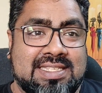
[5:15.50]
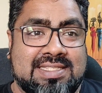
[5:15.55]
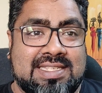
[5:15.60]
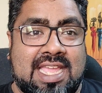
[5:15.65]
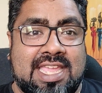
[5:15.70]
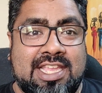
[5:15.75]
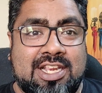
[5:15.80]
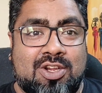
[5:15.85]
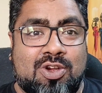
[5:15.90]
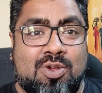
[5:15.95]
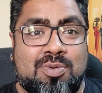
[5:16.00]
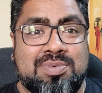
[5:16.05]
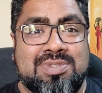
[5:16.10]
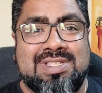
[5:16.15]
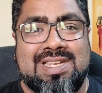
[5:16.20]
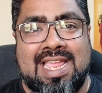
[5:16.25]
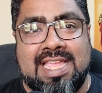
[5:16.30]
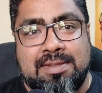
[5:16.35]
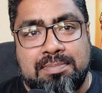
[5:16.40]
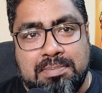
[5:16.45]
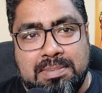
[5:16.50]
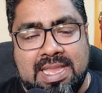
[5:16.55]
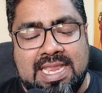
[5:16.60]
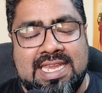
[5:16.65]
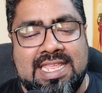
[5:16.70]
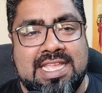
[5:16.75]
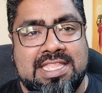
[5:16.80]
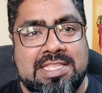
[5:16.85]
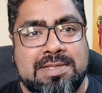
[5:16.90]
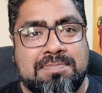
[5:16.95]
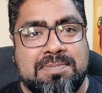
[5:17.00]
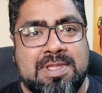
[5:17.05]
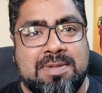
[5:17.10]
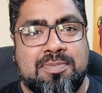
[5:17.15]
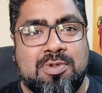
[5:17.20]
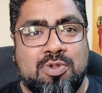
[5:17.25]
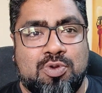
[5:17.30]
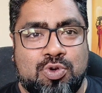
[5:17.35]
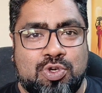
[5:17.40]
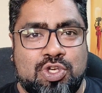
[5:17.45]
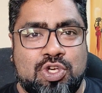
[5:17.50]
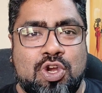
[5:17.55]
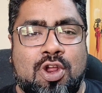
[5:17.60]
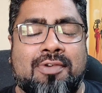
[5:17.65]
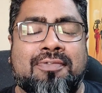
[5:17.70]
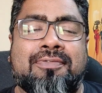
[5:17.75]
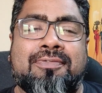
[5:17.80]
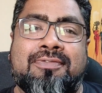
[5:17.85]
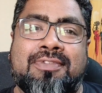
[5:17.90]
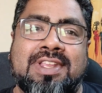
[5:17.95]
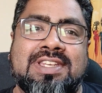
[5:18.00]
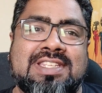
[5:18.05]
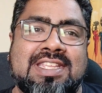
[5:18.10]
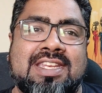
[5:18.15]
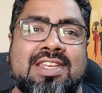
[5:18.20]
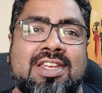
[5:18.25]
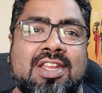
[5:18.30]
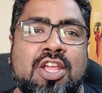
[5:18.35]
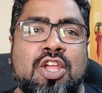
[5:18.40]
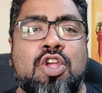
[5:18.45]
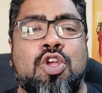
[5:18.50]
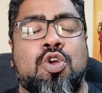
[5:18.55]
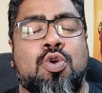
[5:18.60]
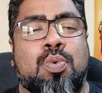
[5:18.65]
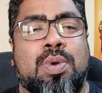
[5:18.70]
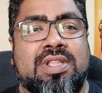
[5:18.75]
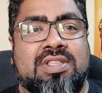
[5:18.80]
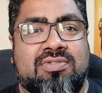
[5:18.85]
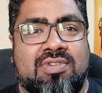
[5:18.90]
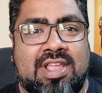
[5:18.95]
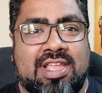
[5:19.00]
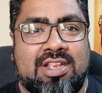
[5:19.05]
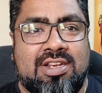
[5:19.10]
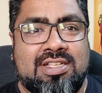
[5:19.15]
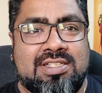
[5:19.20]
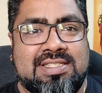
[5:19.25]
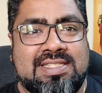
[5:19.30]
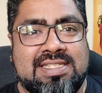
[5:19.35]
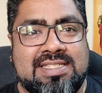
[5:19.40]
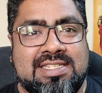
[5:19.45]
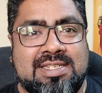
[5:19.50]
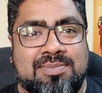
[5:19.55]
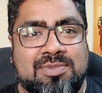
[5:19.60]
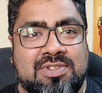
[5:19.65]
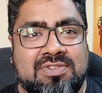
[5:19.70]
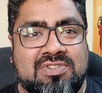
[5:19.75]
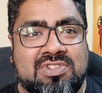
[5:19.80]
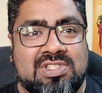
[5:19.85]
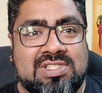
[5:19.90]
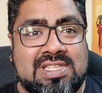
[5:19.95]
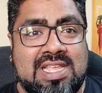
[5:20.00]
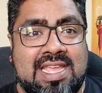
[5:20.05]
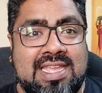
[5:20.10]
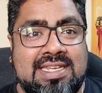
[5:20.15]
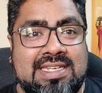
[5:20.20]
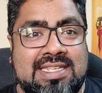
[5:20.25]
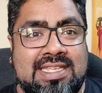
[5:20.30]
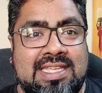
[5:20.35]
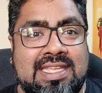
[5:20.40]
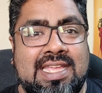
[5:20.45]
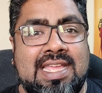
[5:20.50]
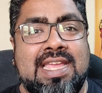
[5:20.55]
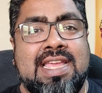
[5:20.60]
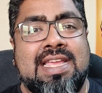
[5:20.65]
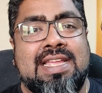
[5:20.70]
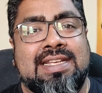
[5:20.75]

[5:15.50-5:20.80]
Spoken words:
the Cyclopes, like many other people who do not fit in with regular systems of society,